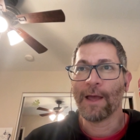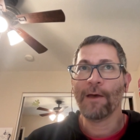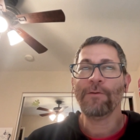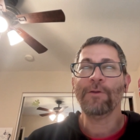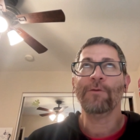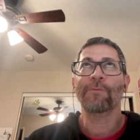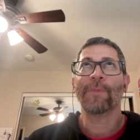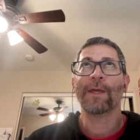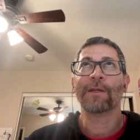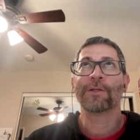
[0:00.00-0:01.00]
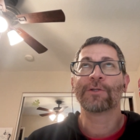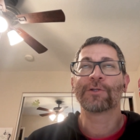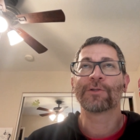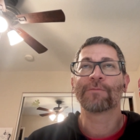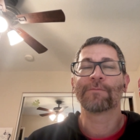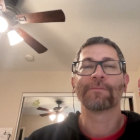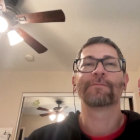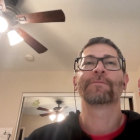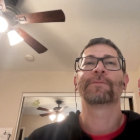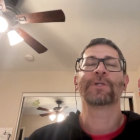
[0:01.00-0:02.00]
how do you manage
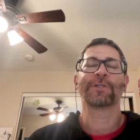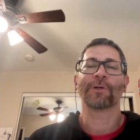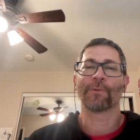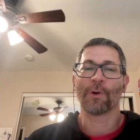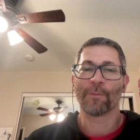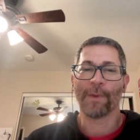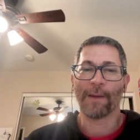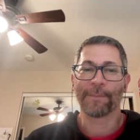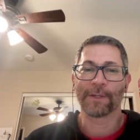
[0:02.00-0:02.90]
just your roadmap?